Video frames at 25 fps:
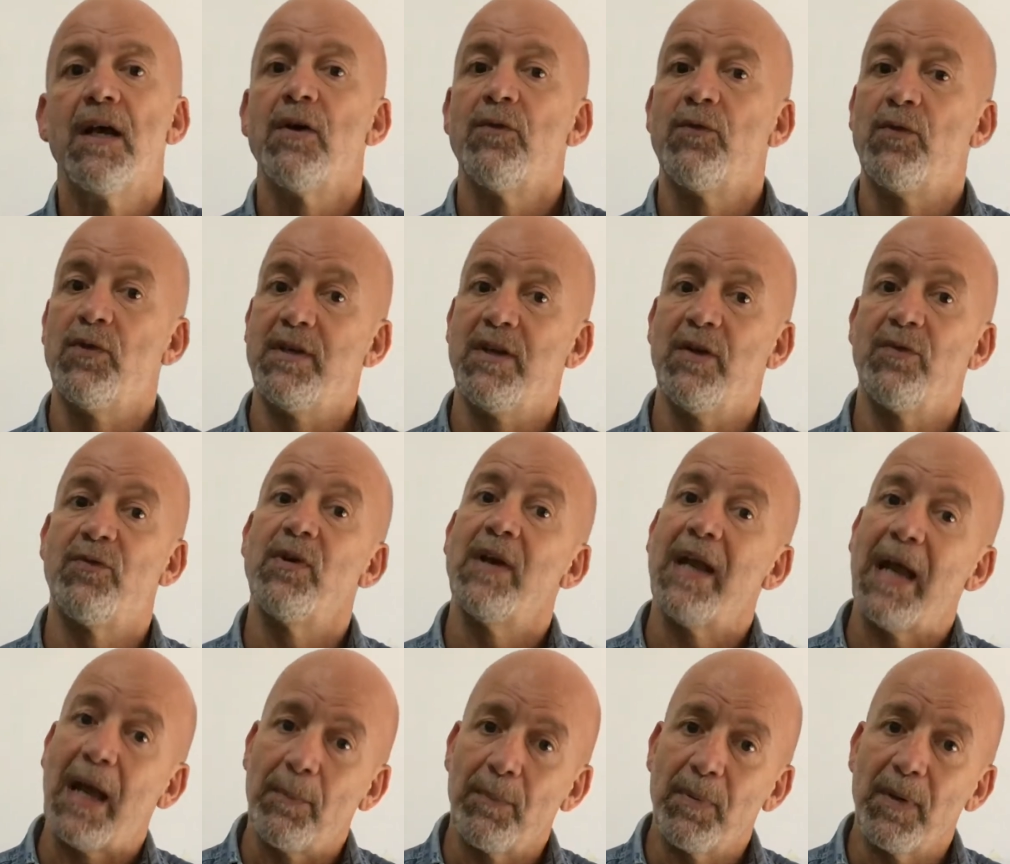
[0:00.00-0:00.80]
for
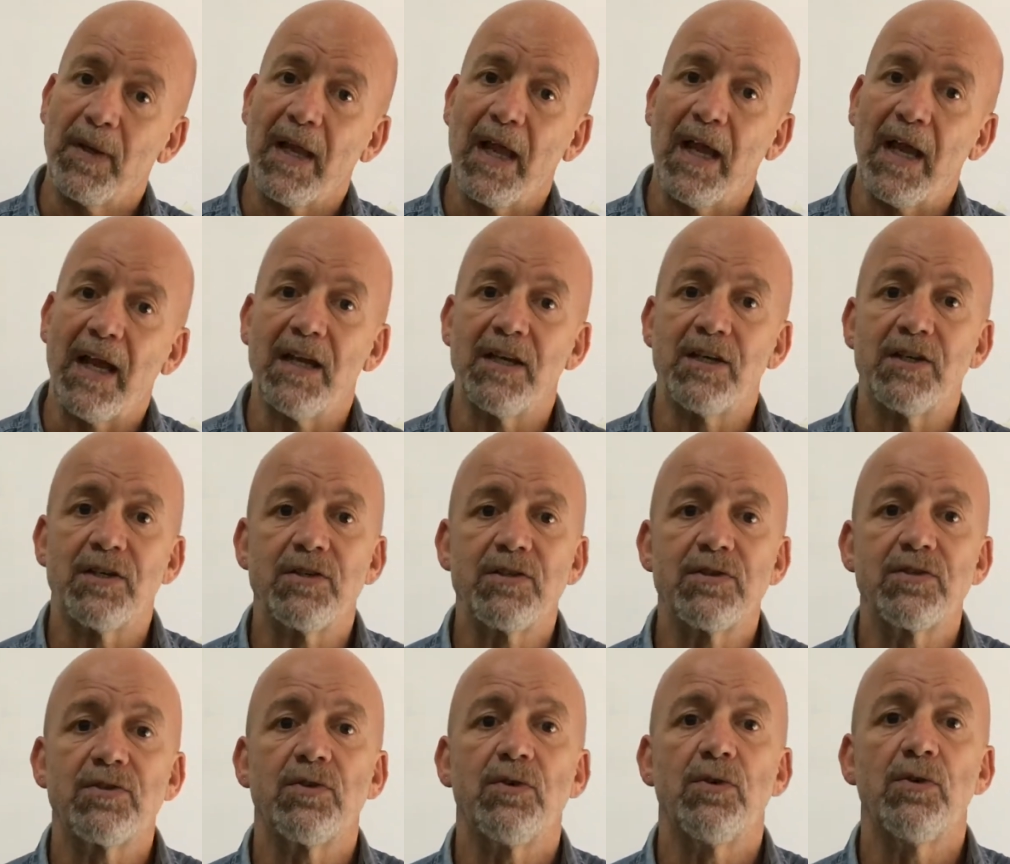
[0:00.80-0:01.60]
different
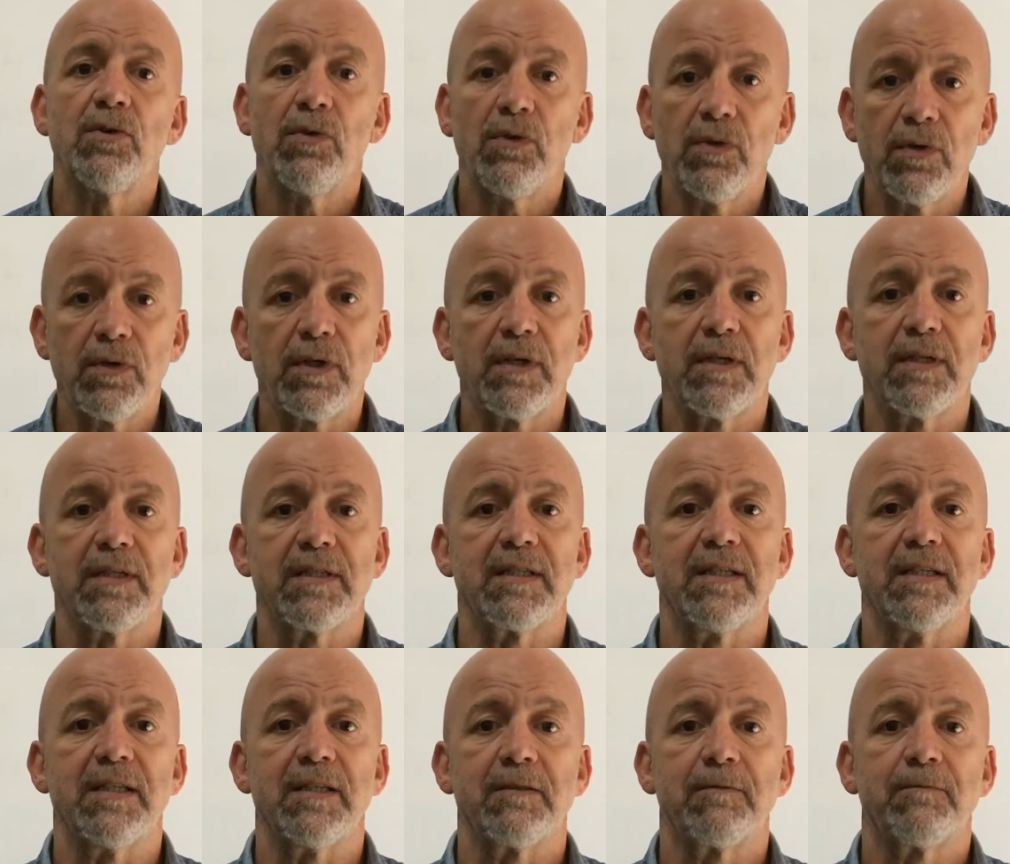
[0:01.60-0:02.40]
applications or
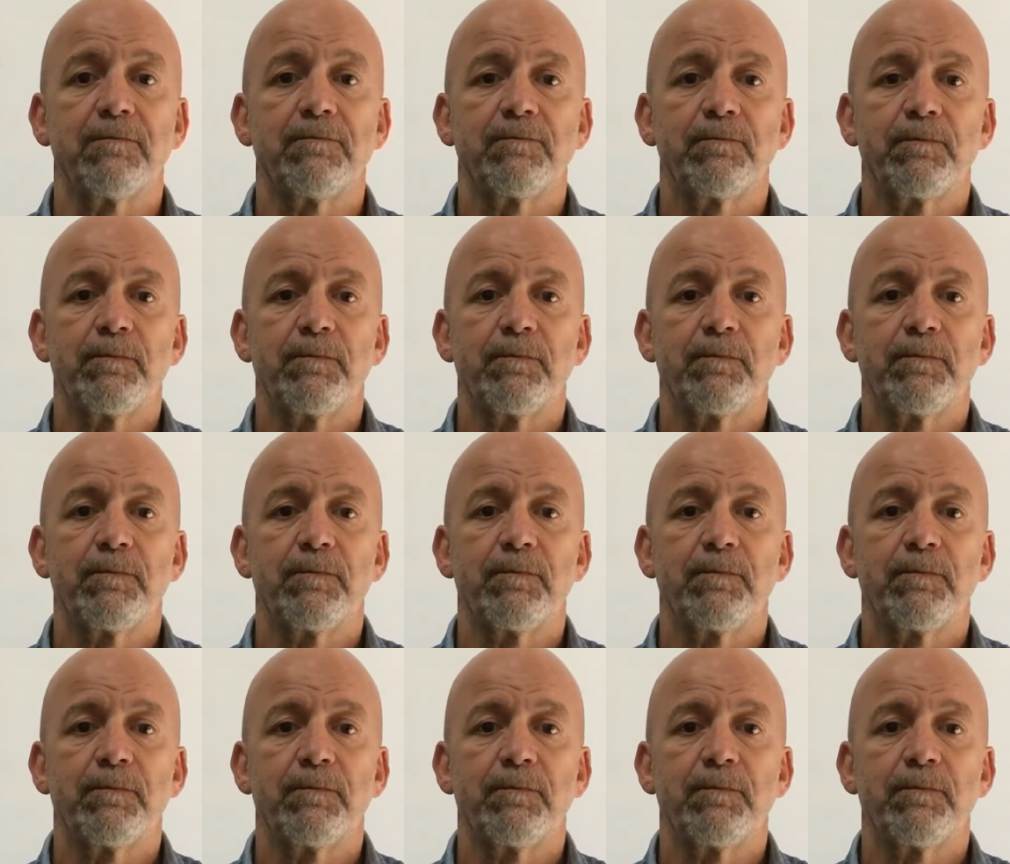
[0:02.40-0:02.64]
audiences.